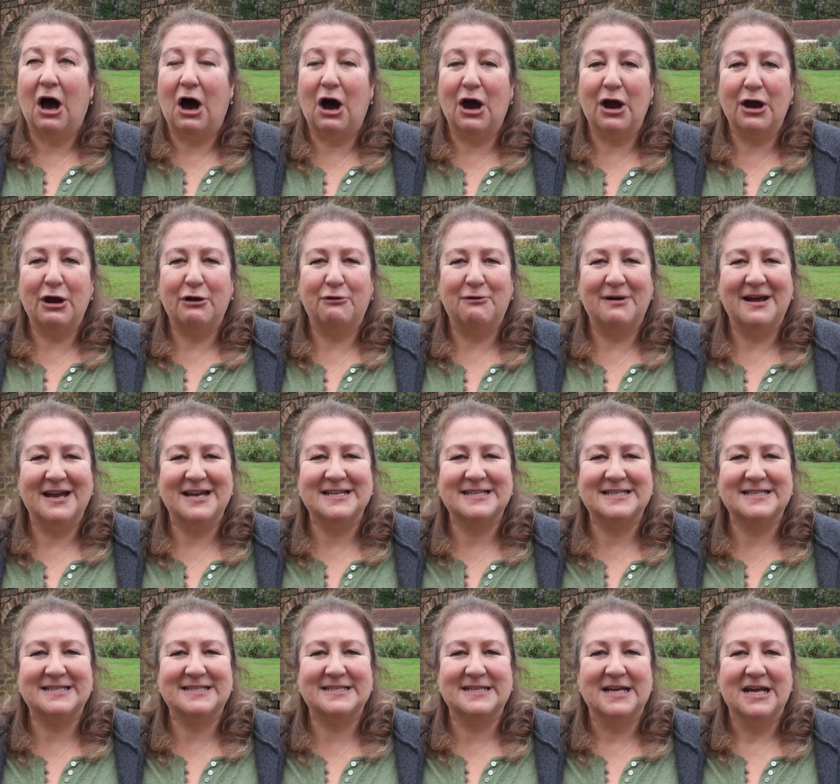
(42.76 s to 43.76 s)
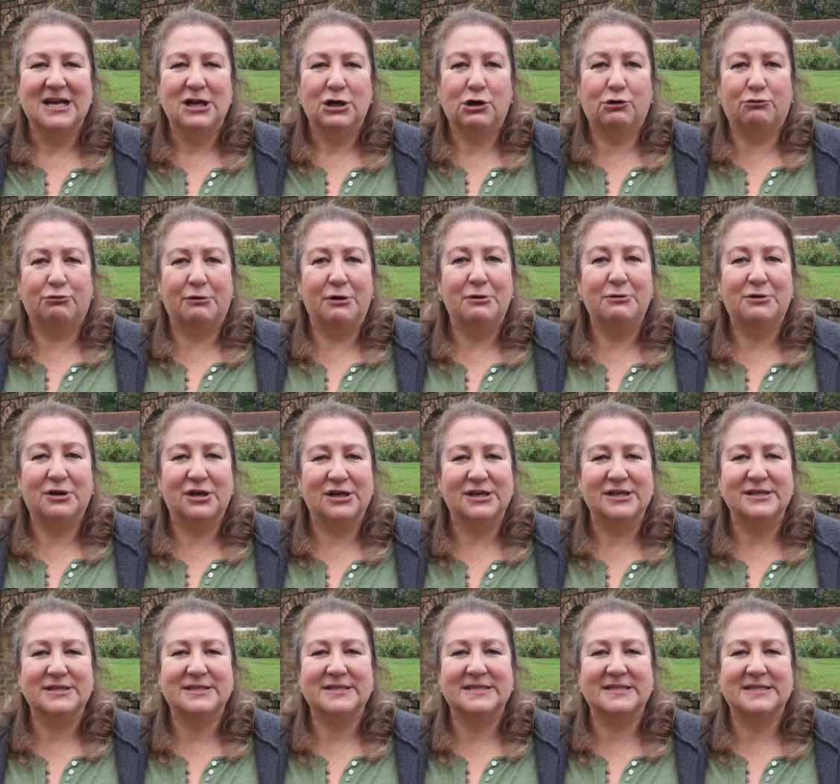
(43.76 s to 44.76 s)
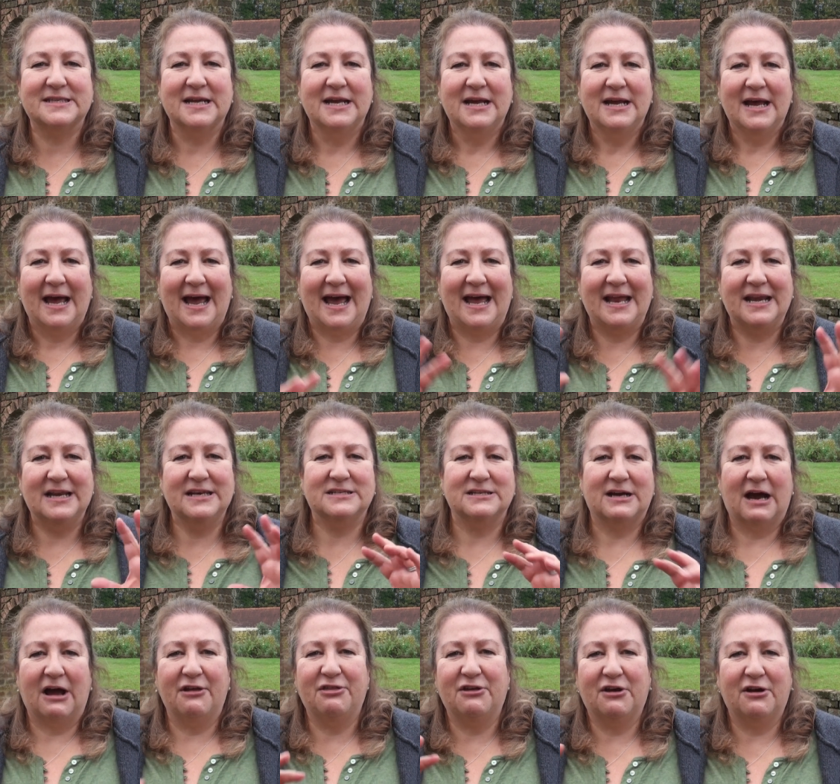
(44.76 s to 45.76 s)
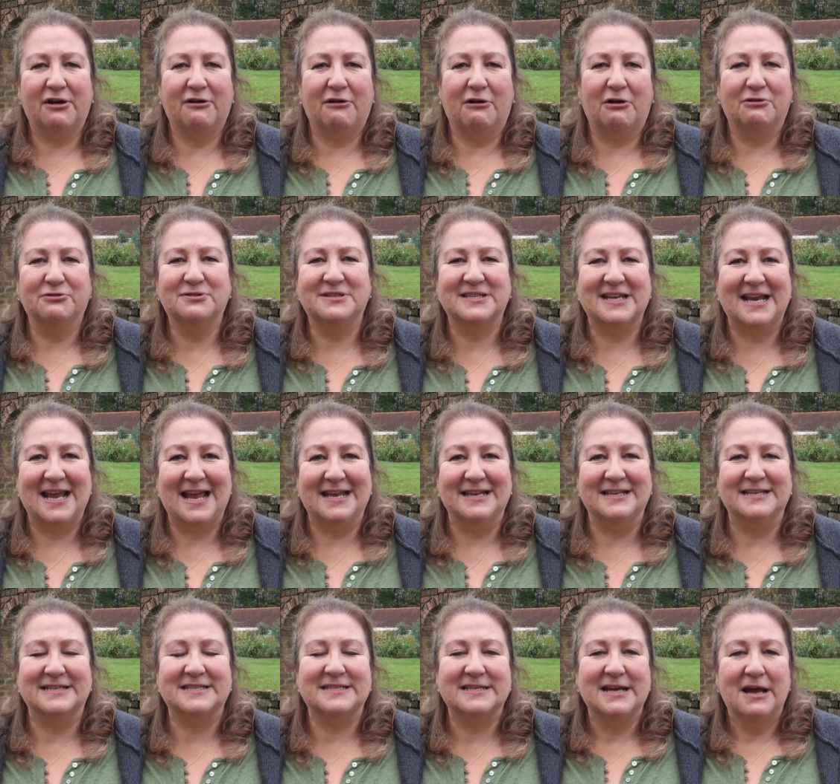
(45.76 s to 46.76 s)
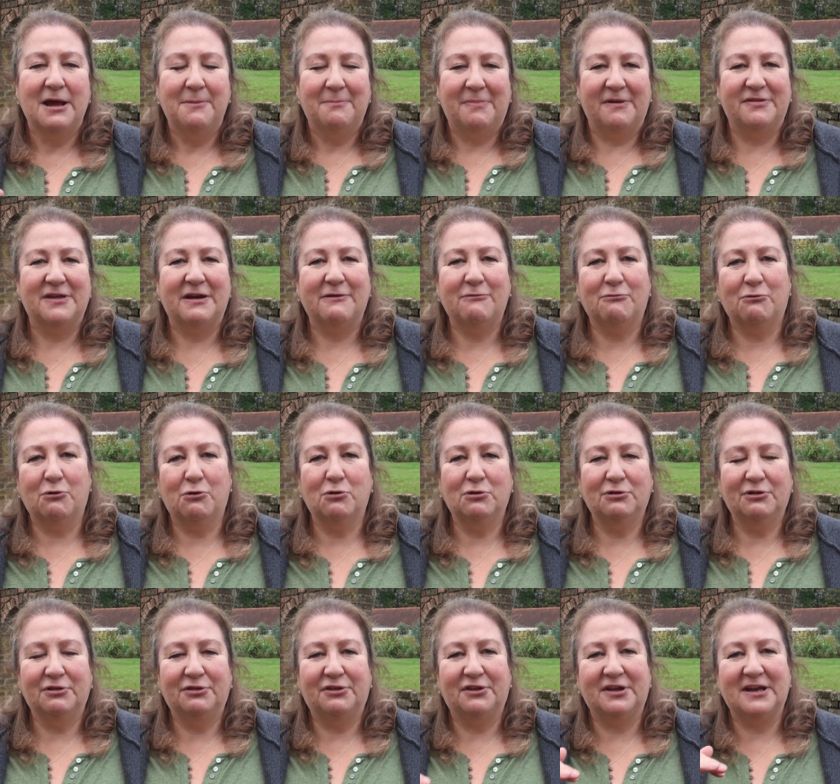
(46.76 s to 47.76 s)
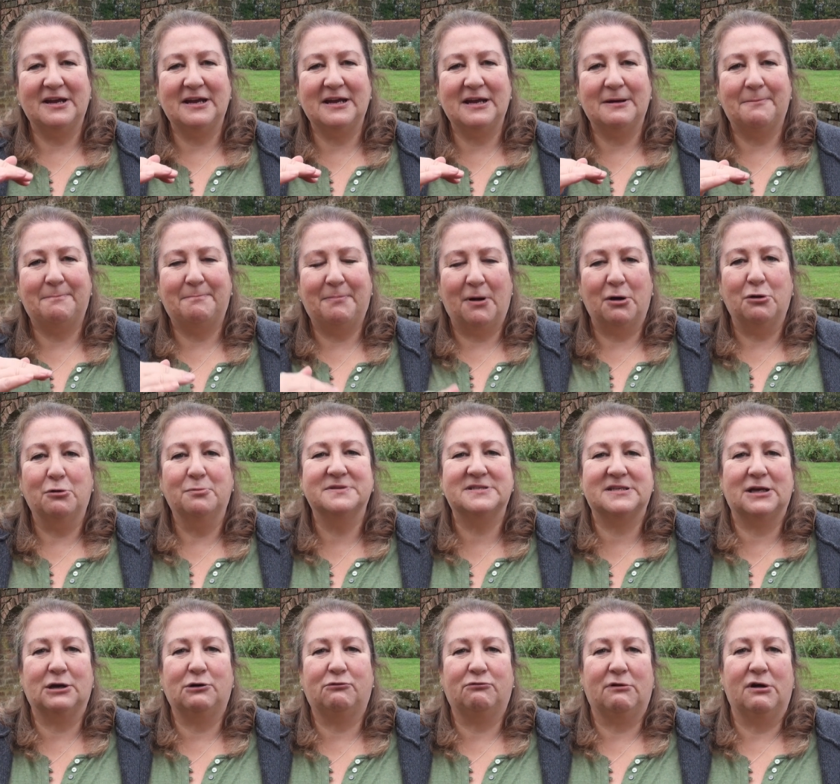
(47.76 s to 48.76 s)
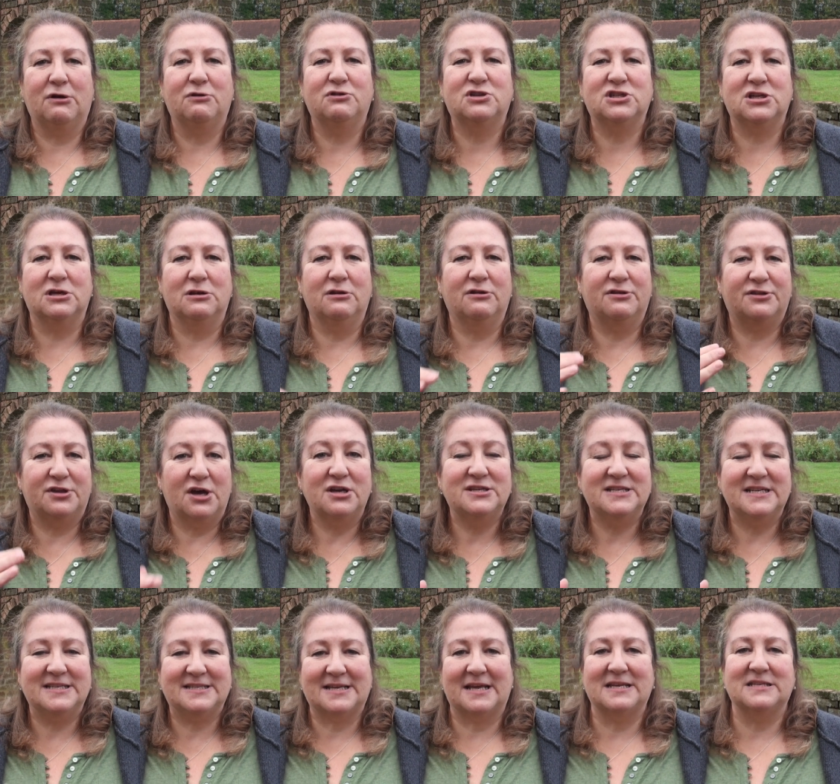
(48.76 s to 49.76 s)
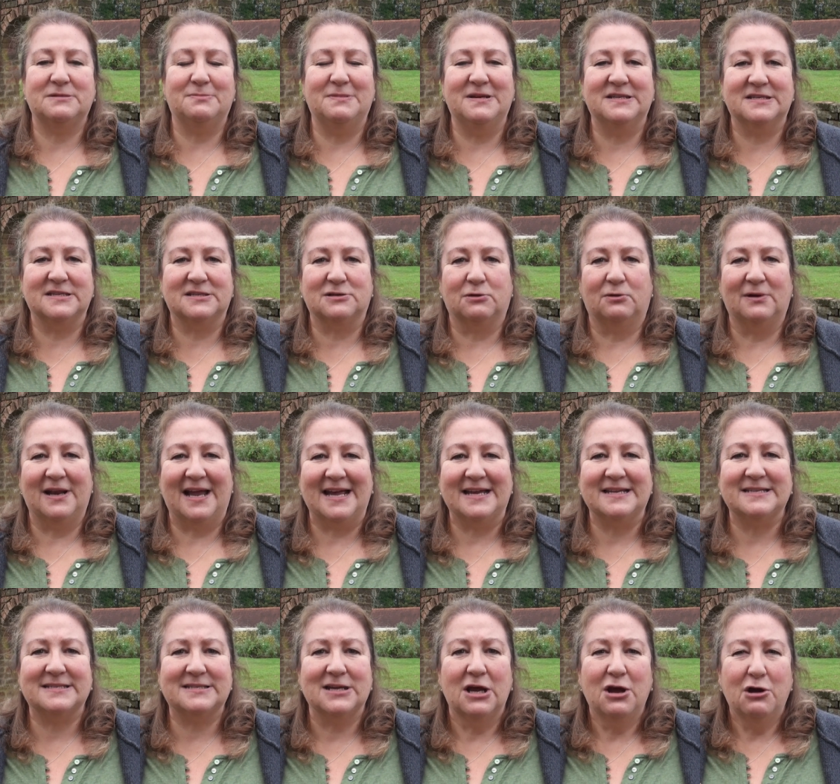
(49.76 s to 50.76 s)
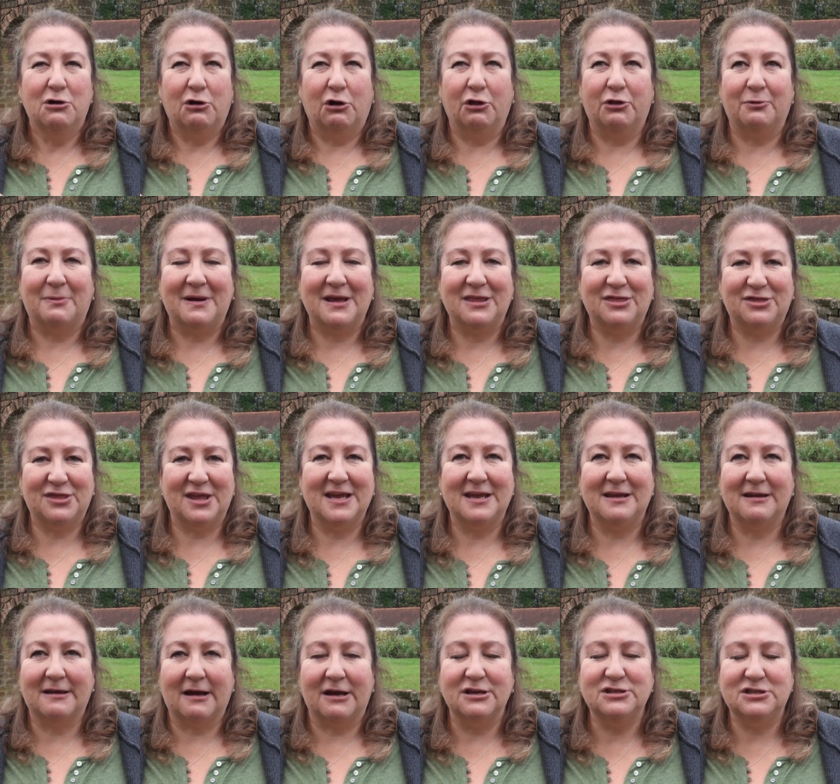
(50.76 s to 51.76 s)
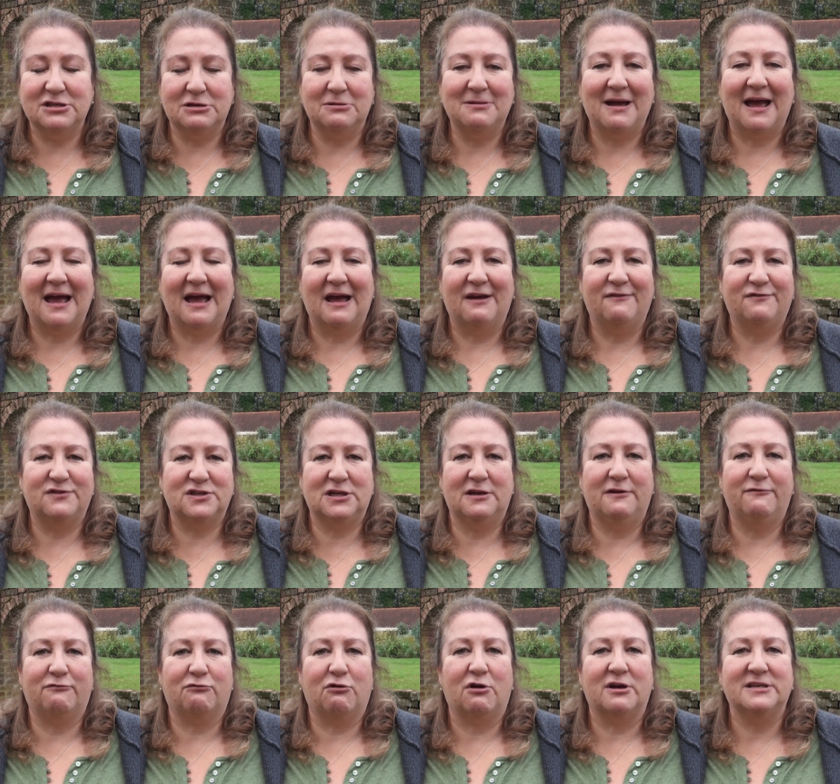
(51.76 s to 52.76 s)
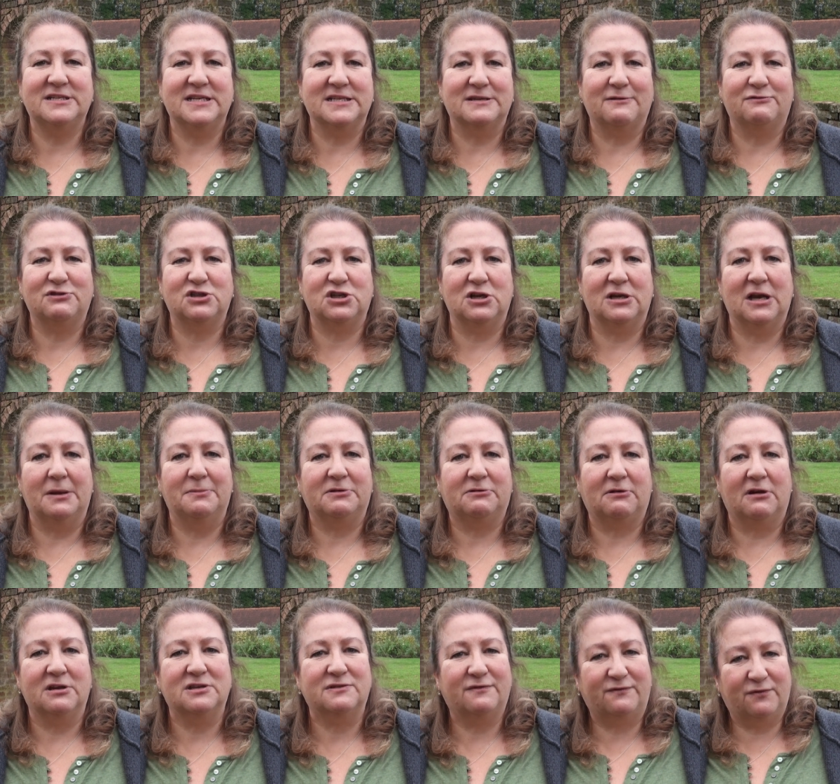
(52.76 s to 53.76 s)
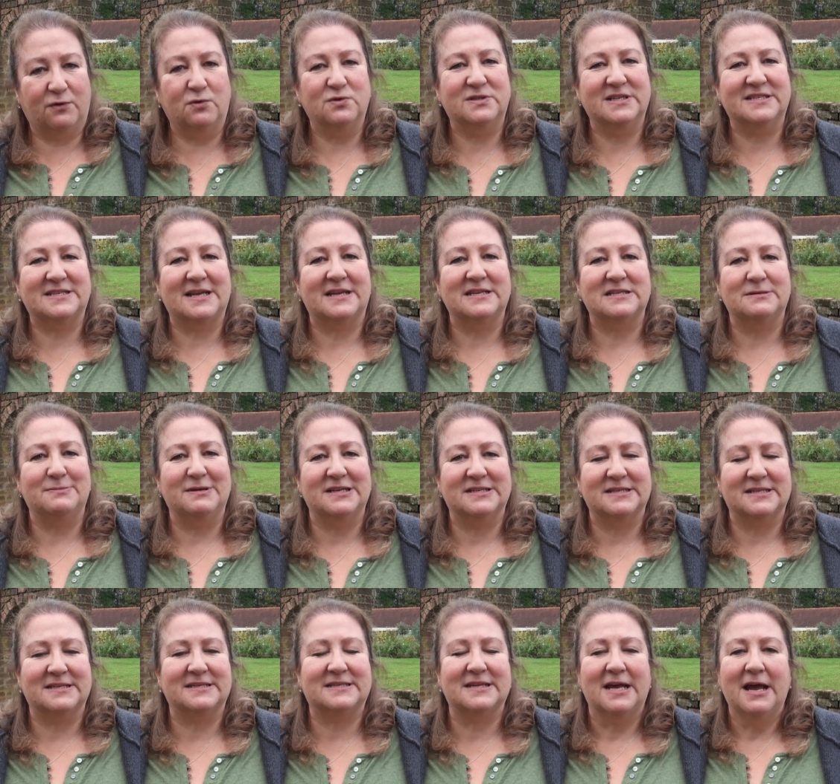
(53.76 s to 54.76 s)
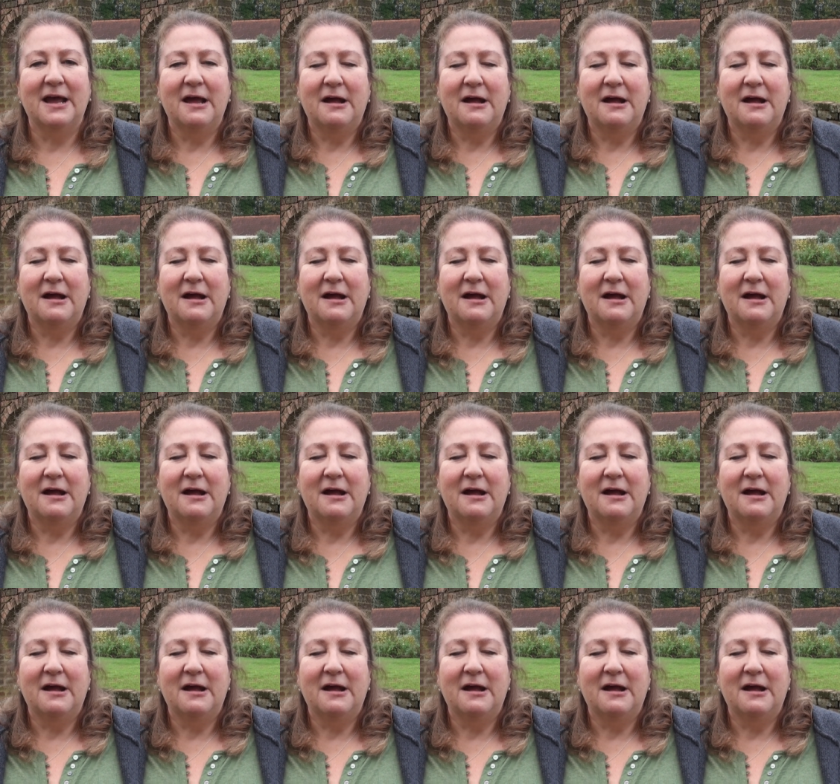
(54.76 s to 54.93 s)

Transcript: iris, crocus and other odds and ends but they're all the bulbs that grow to 30 centimetres or less although I think I do have two varieties of tulip that grow to 40 centimetres.